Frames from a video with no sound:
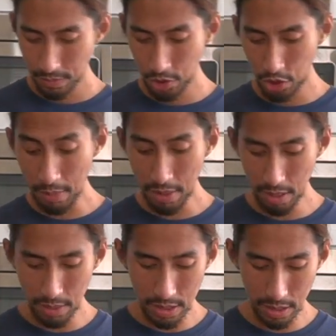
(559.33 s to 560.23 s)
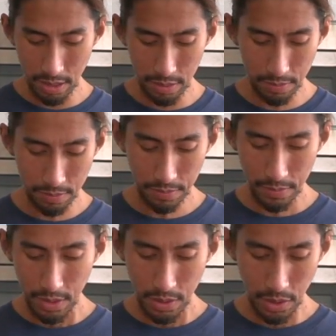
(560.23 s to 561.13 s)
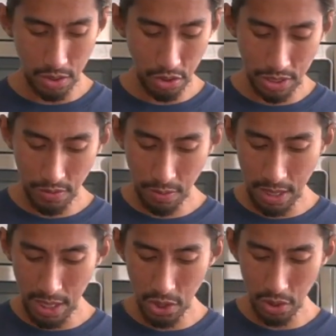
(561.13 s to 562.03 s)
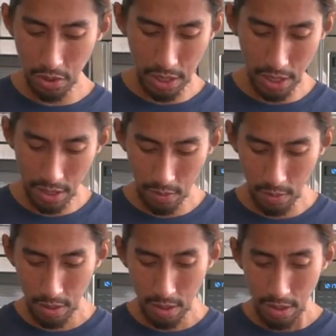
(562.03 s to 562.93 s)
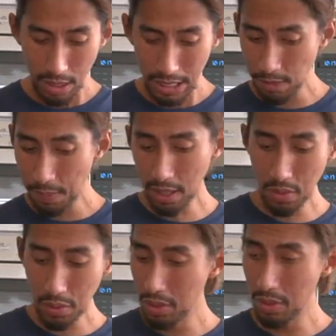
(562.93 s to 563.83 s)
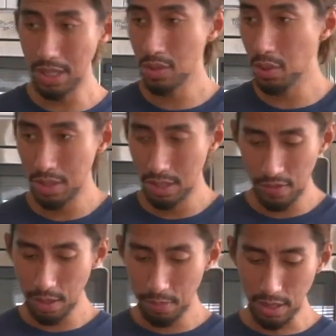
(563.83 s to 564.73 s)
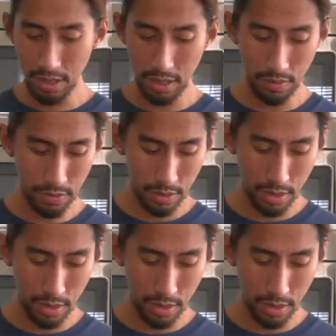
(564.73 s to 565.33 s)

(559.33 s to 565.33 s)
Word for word: Gemini, basically. So it's transformation right now. Expect the good news. I told you, it's very positive.